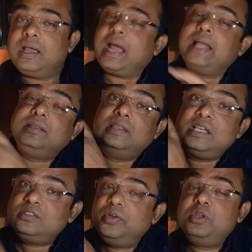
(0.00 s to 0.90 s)
and
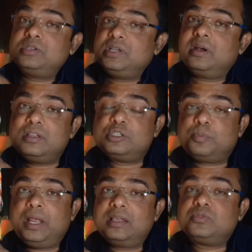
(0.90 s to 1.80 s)
these videos here in this
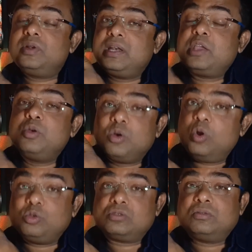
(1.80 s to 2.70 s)
playlist will take you
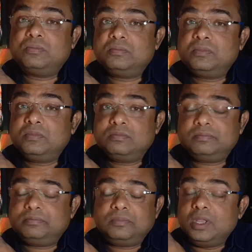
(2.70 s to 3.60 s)
close,
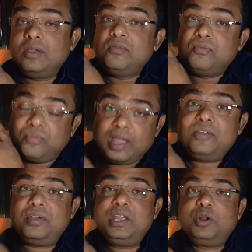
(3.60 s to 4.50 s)
very,
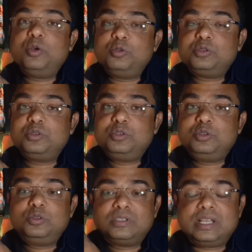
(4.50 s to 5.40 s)
very close
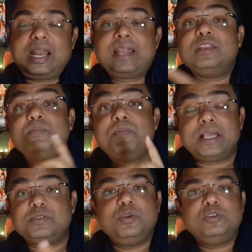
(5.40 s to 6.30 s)
to select the
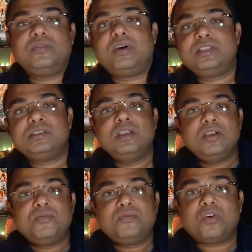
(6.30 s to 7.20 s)
best mutual funds
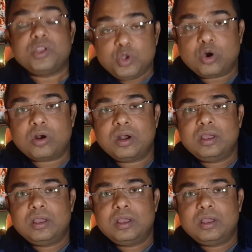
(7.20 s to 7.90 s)
for your